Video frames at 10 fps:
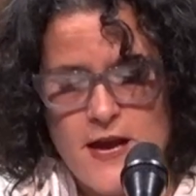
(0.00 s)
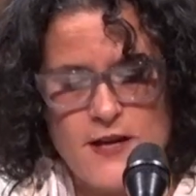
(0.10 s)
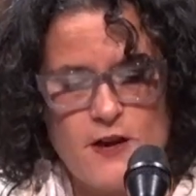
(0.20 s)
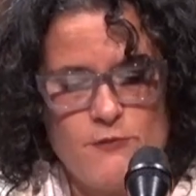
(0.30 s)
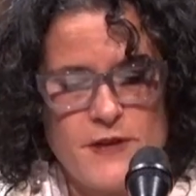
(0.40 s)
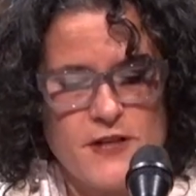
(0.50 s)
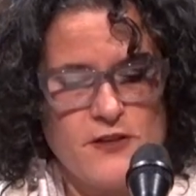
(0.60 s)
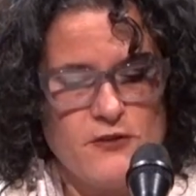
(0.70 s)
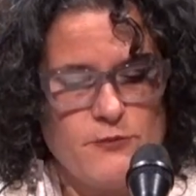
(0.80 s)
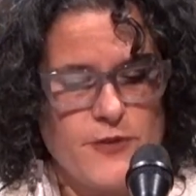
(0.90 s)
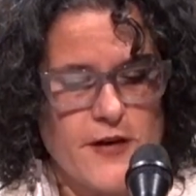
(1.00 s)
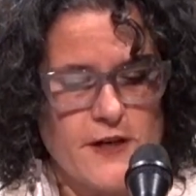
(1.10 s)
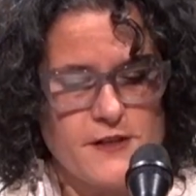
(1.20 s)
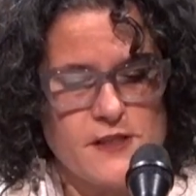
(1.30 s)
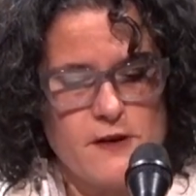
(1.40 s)
and open a new
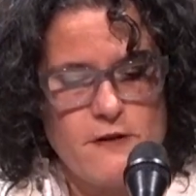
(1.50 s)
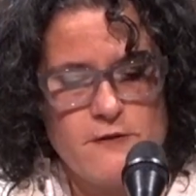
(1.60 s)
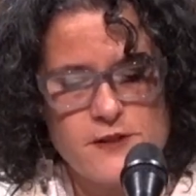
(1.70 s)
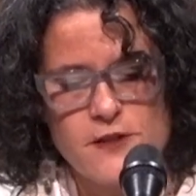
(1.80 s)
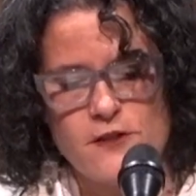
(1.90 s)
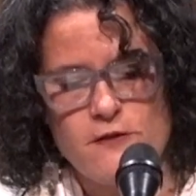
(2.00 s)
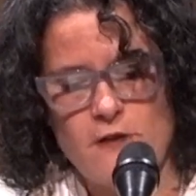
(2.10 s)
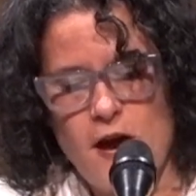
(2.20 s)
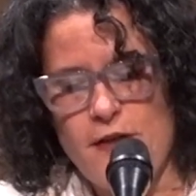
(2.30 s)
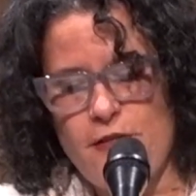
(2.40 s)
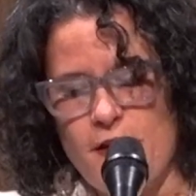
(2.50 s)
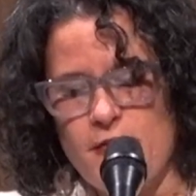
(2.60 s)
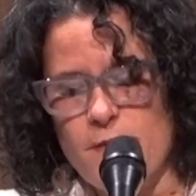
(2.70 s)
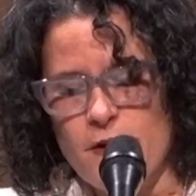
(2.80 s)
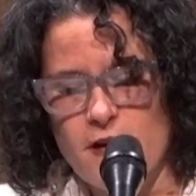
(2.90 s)
book, so too I
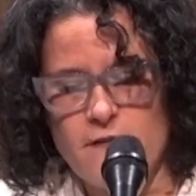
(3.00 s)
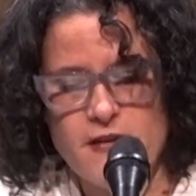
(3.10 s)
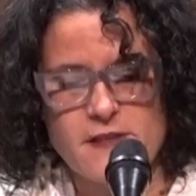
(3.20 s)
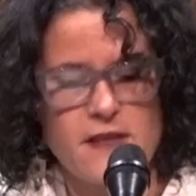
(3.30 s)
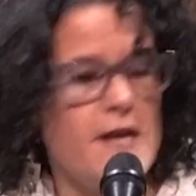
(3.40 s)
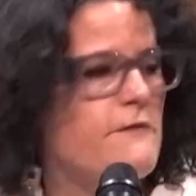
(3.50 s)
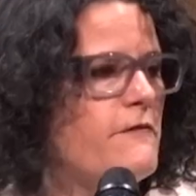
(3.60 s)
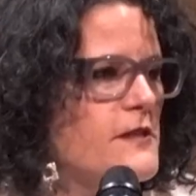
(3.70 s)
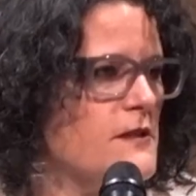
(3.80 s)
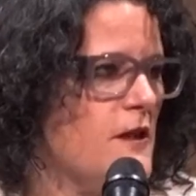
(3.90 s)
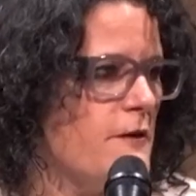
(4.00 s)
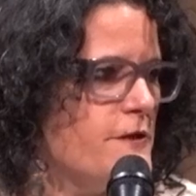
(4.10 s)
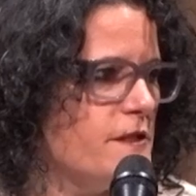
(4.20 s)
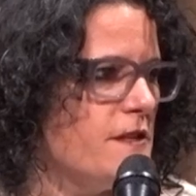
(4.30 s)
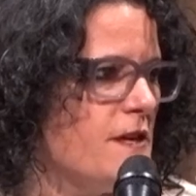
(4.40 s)
thought the book of his life was
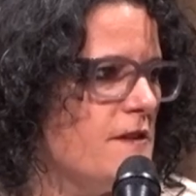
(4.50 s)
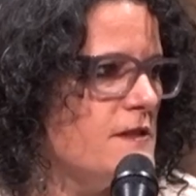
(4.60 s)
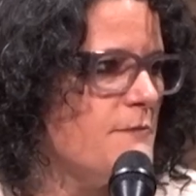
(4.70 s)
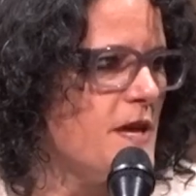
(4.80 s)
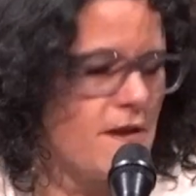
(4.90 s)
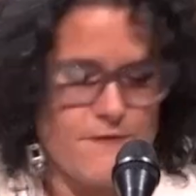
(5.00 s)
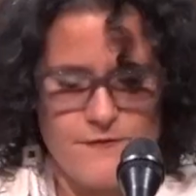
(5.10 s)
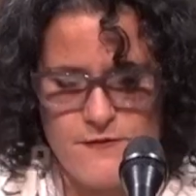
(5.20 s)
closed to me.